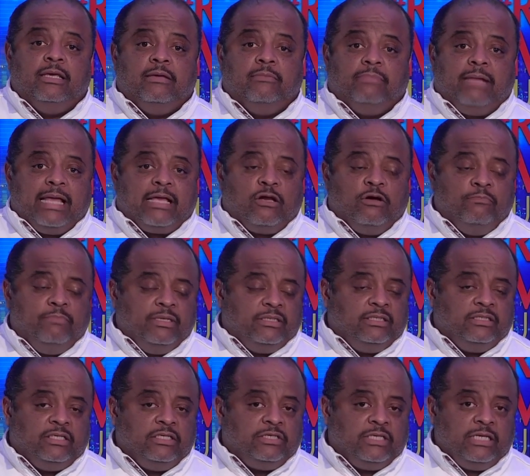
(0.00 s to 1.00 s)
black-owned
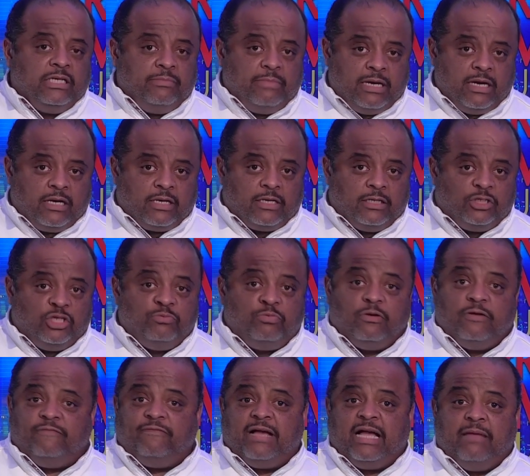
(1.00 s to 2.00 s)
businesses in America.
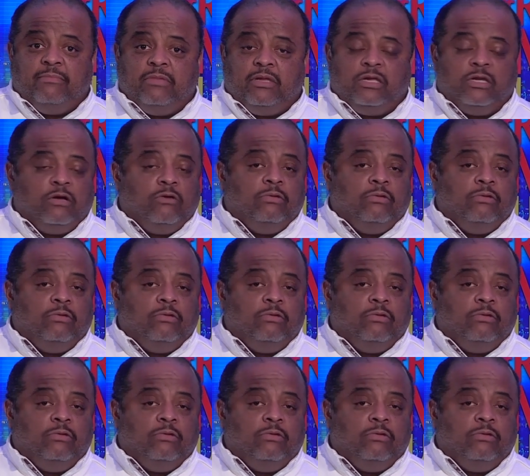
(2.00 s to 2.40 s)
2.5 million